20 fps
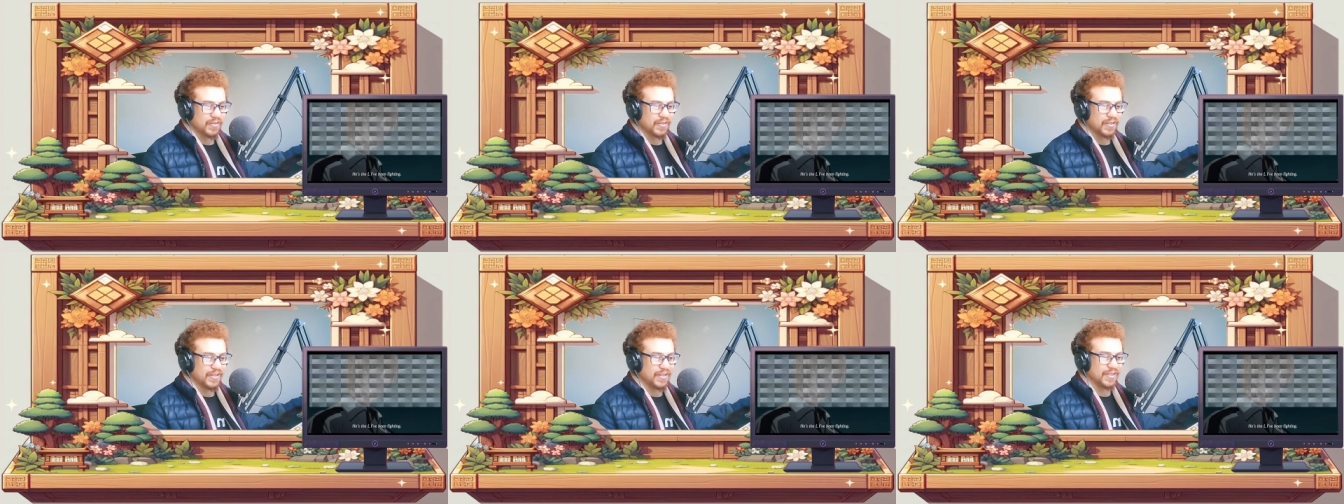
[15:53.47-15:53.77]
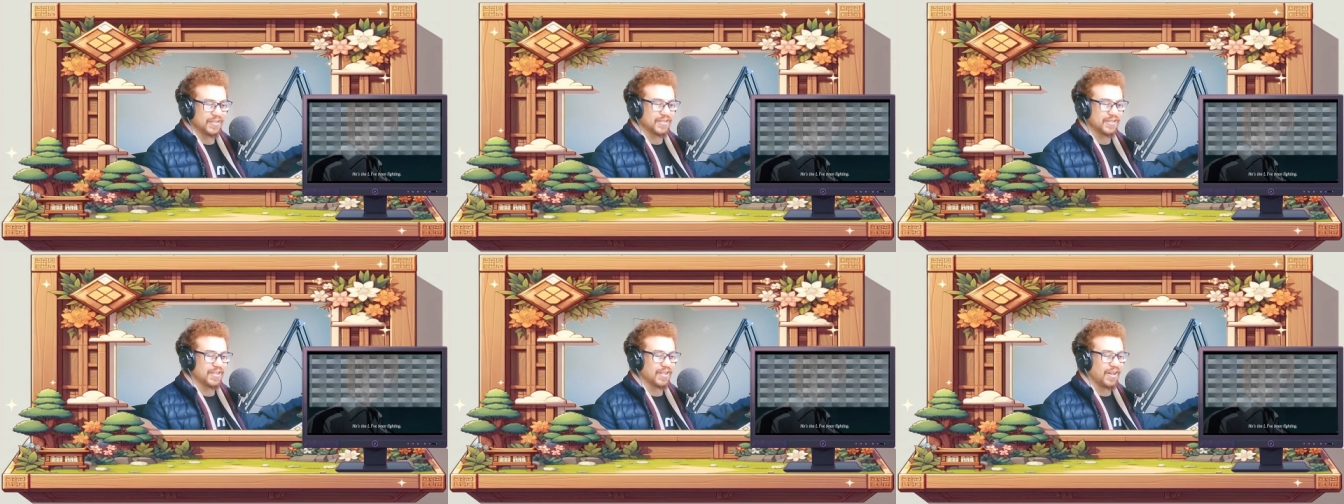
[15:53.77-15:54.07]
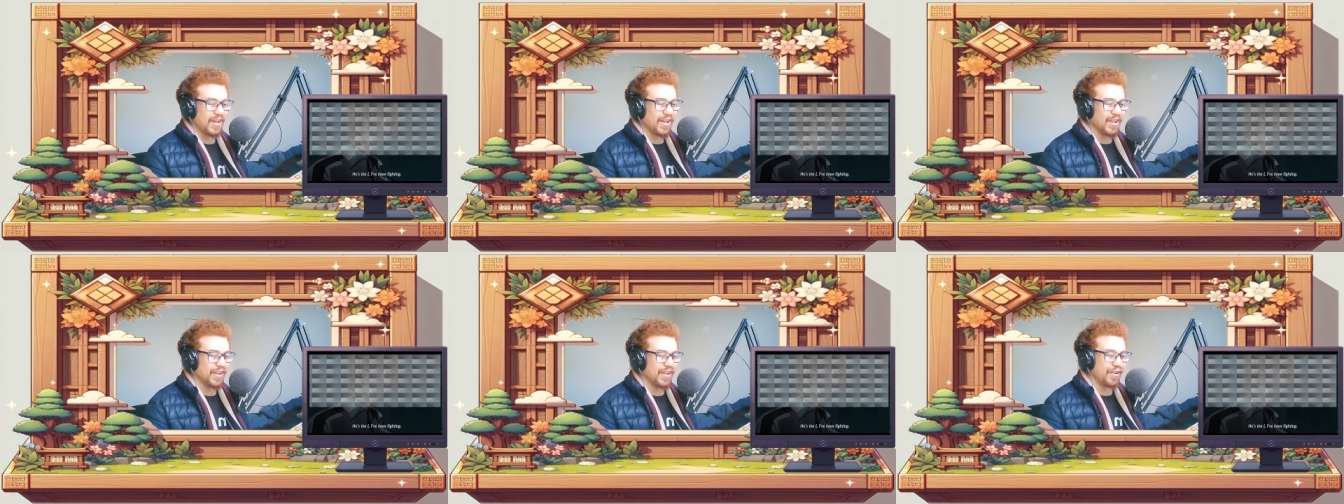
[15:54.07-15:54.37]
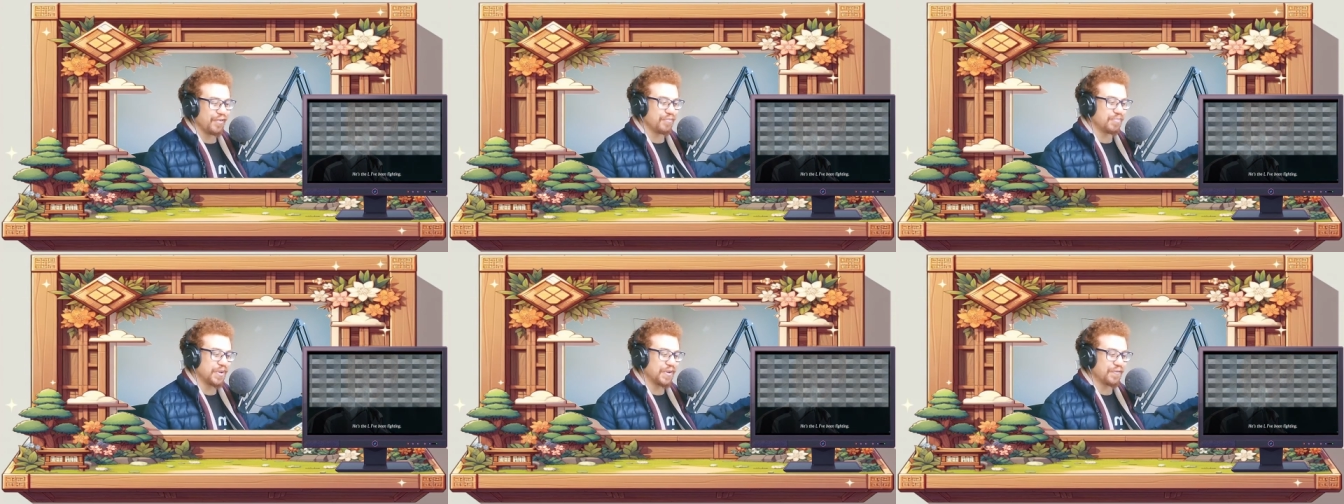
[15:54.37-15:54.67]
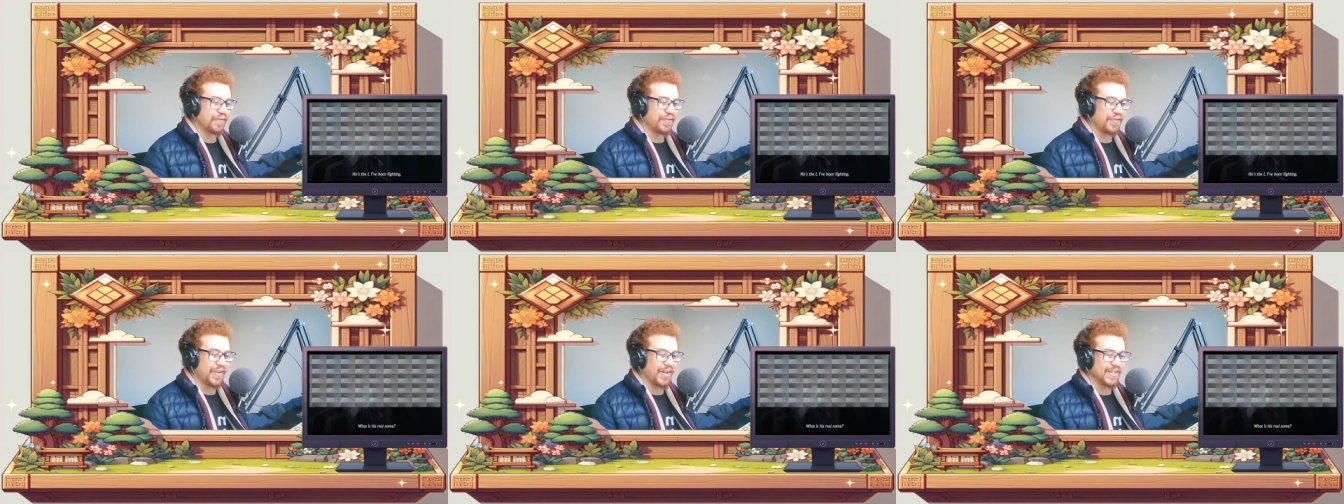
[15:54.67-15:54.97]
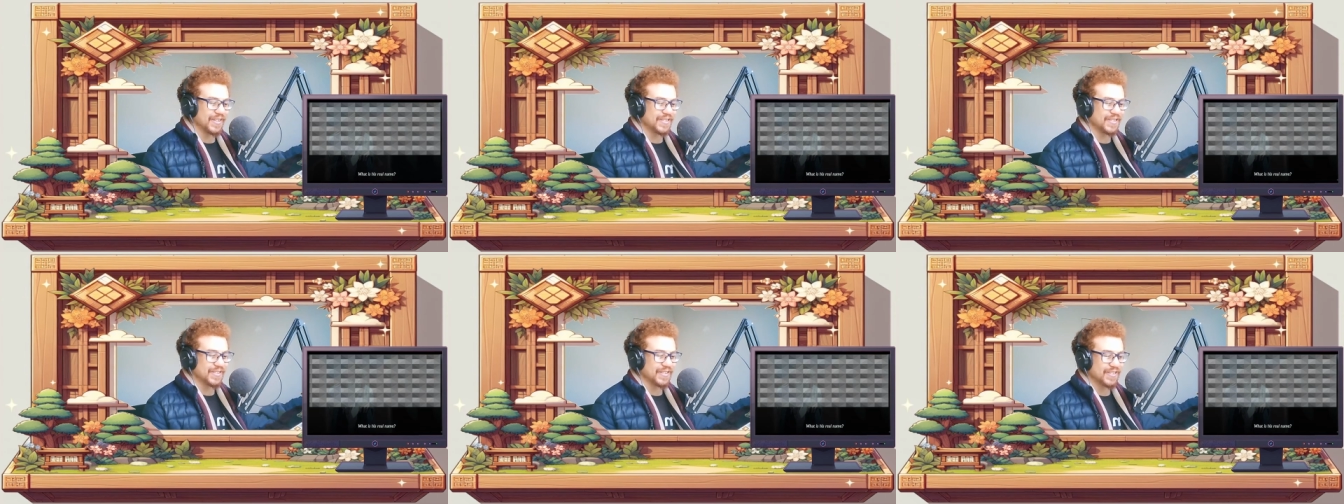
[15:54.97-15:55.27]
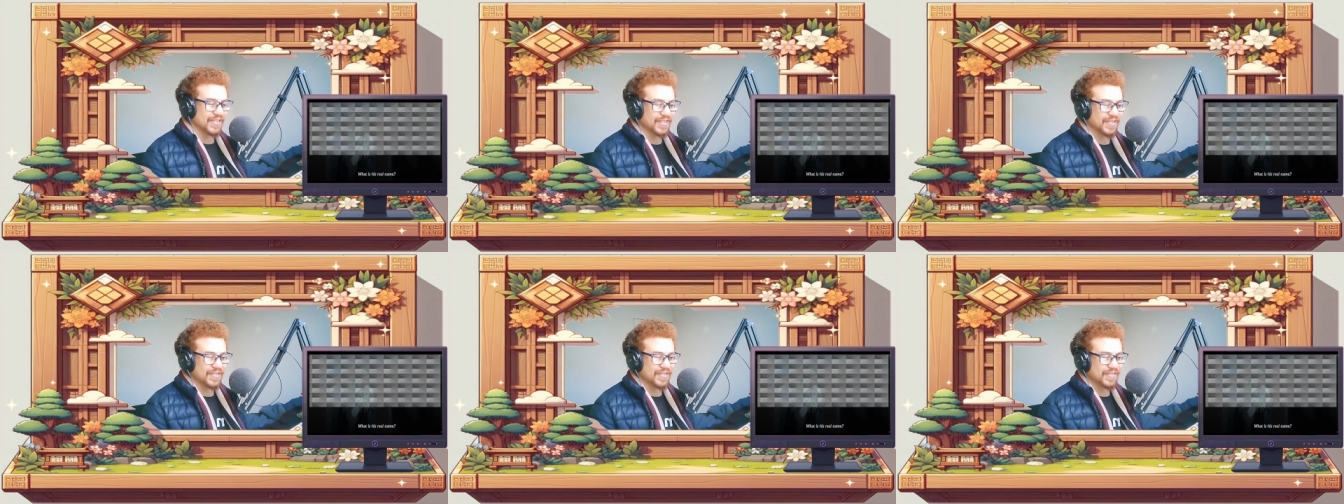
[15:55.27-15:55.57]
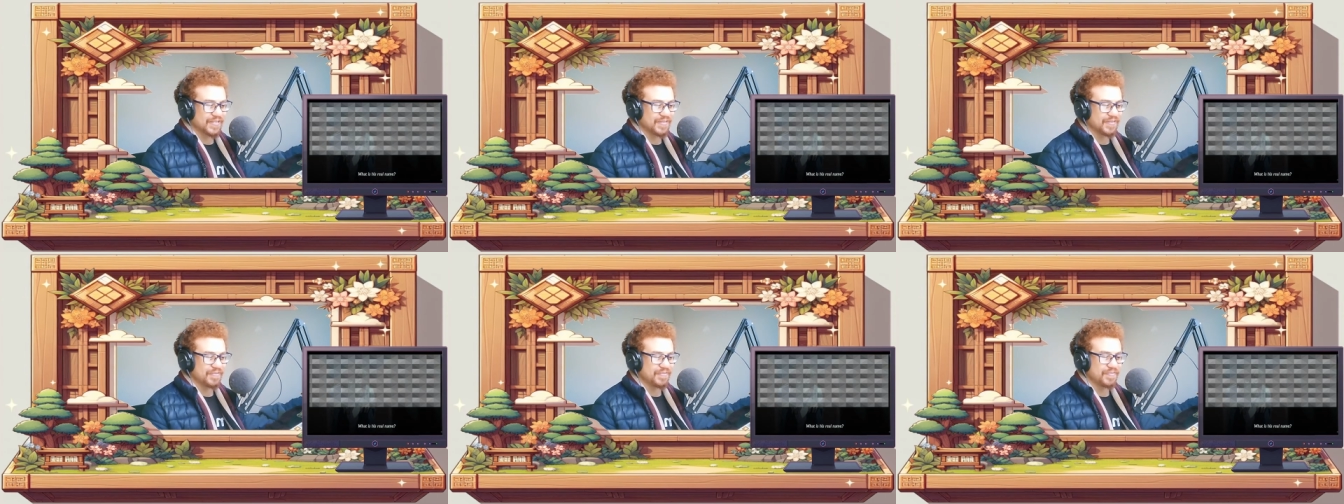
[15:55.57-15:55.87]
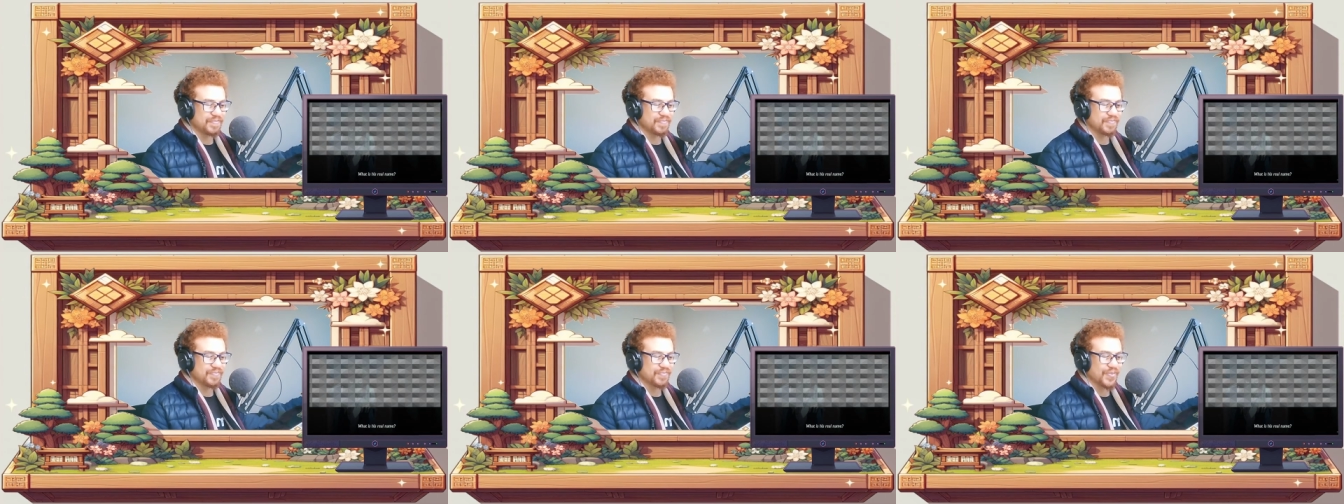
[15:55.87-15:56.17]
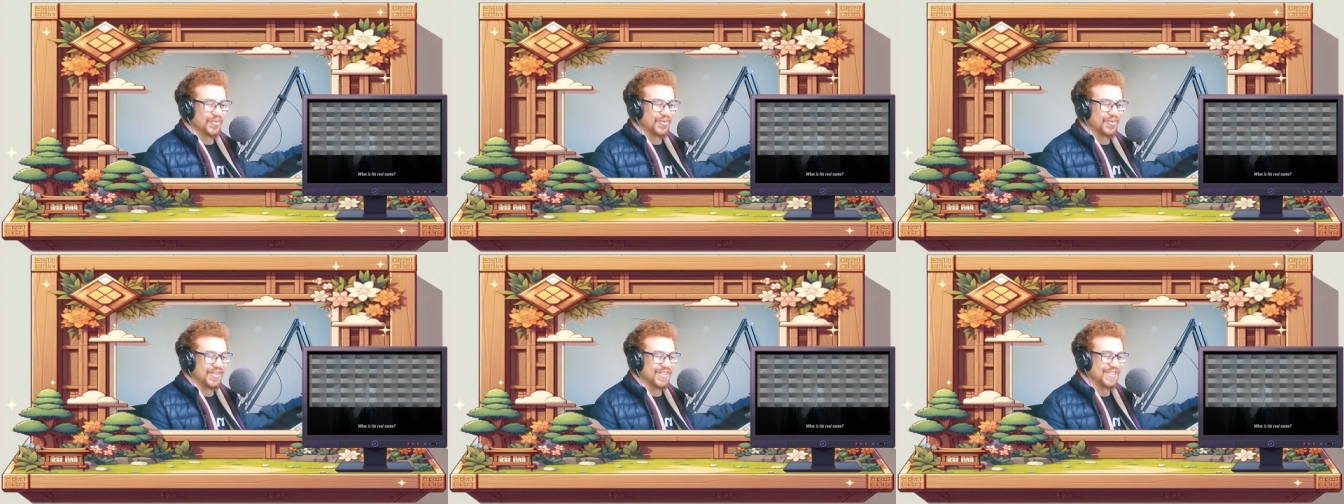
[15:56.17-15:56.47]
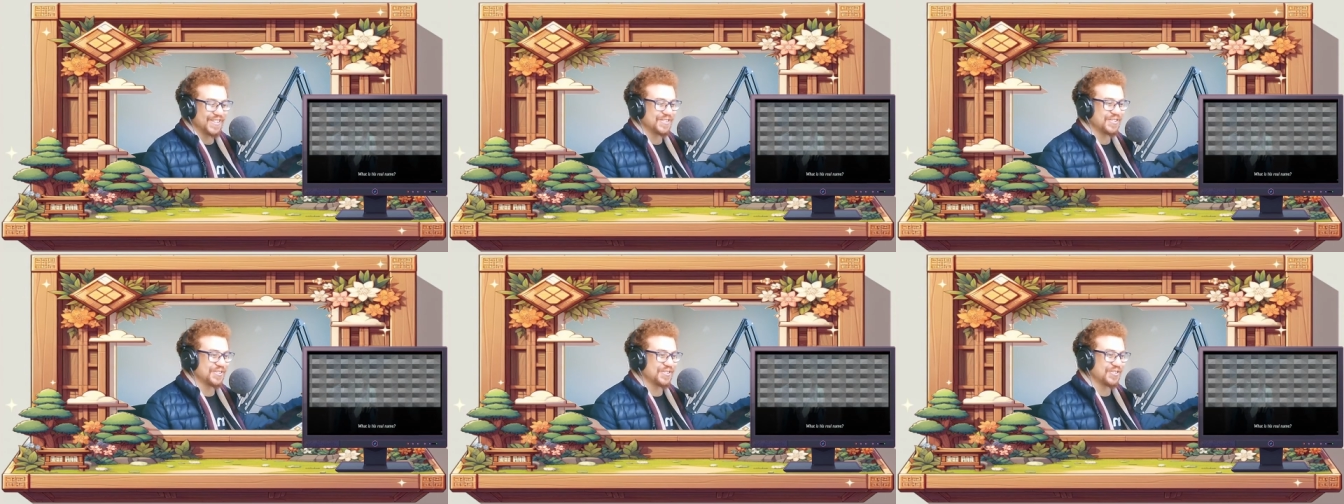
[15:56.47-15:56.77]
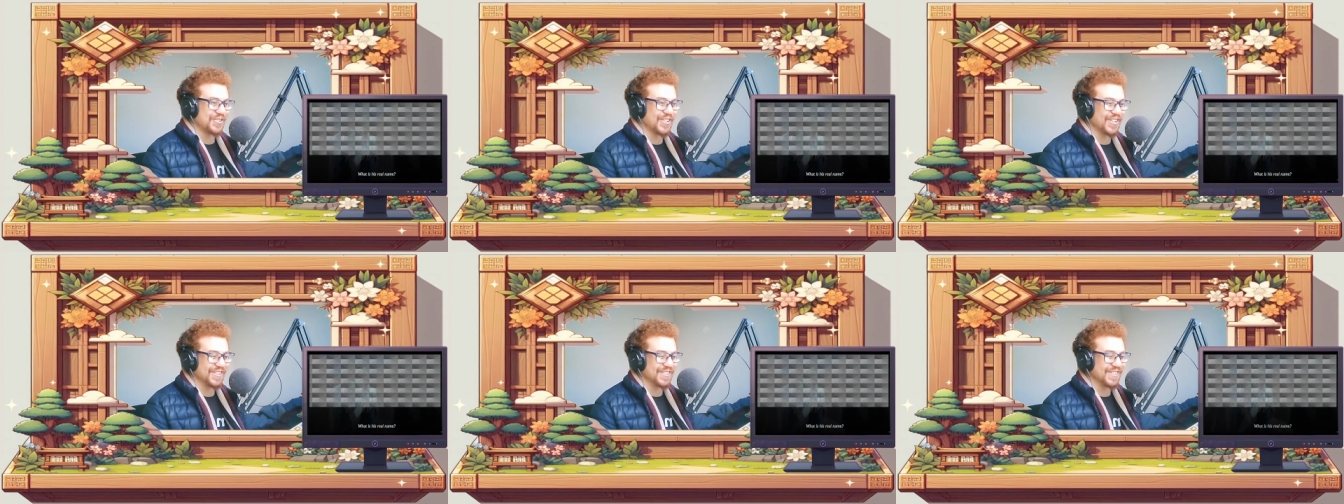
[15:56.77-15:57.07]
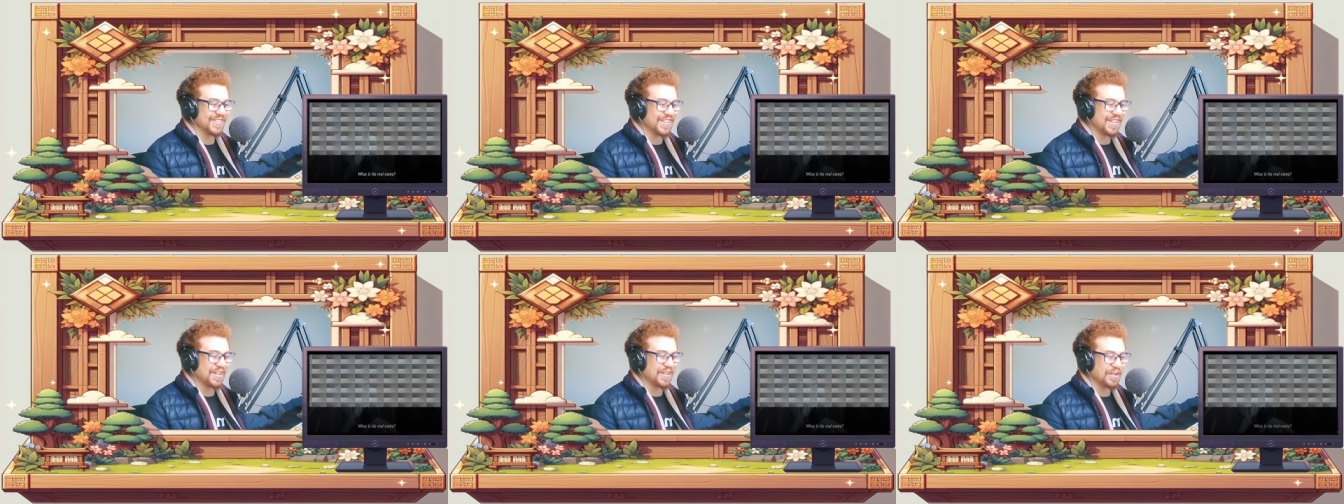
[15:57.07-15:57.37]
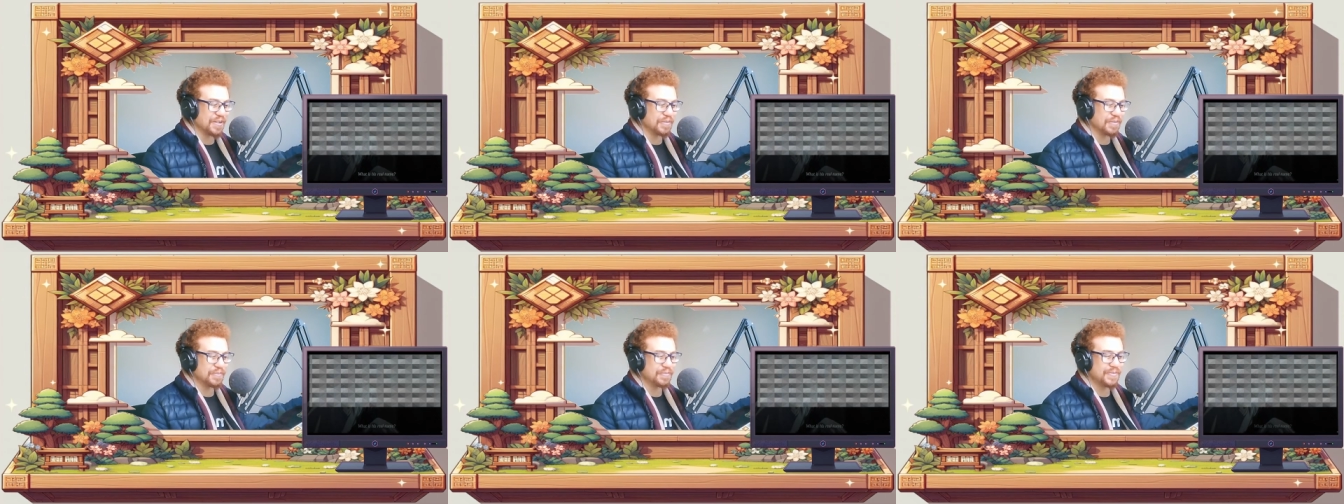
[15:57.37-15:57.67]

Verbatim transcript: He's the L I've been fighting. What is his real name?